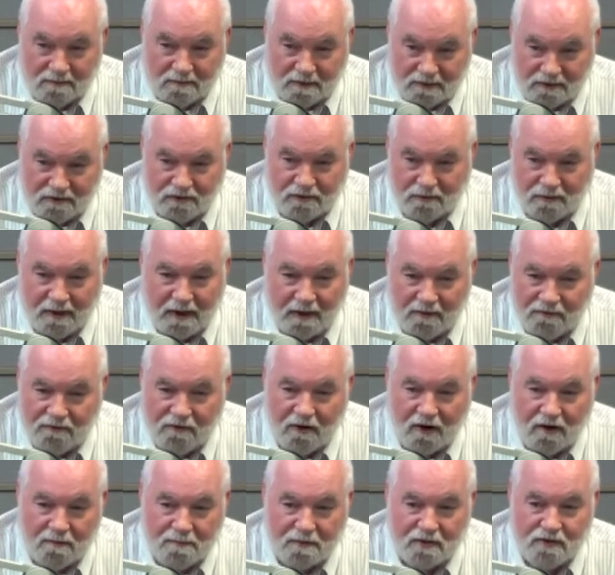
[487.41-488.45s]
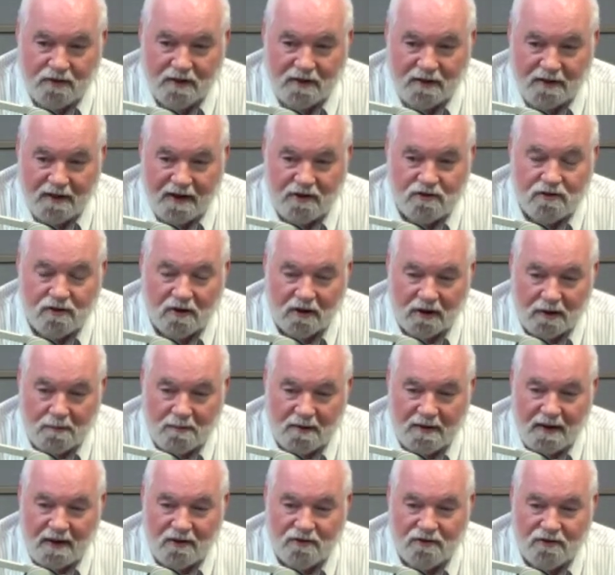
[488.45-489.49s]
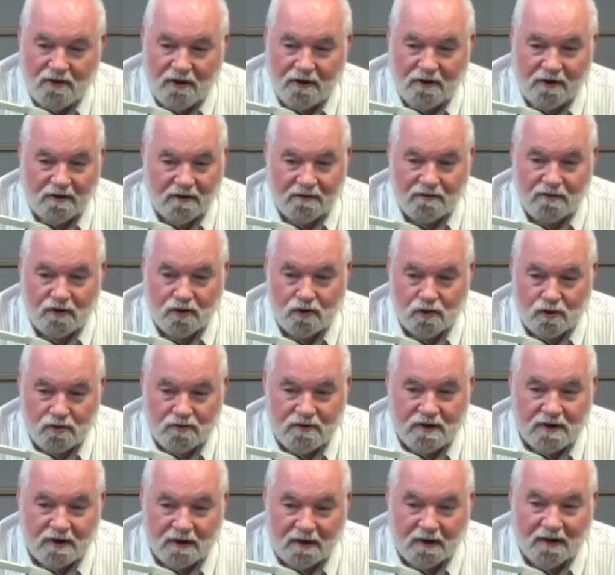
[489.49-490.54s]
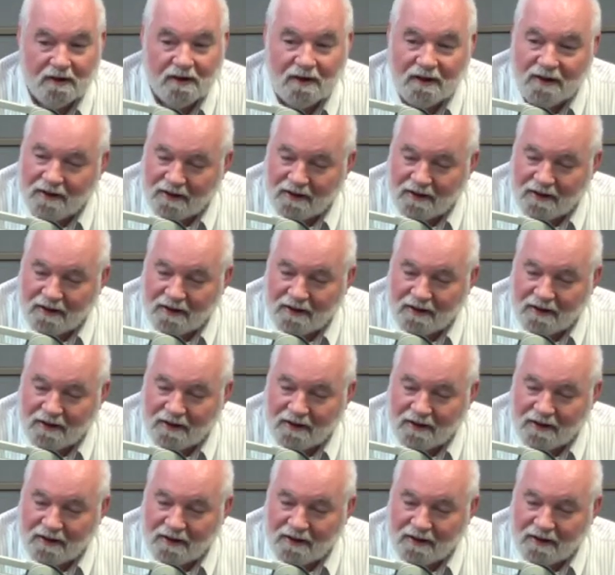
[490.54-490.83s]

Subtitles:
It's around 5% nationally, but that's only the official figure.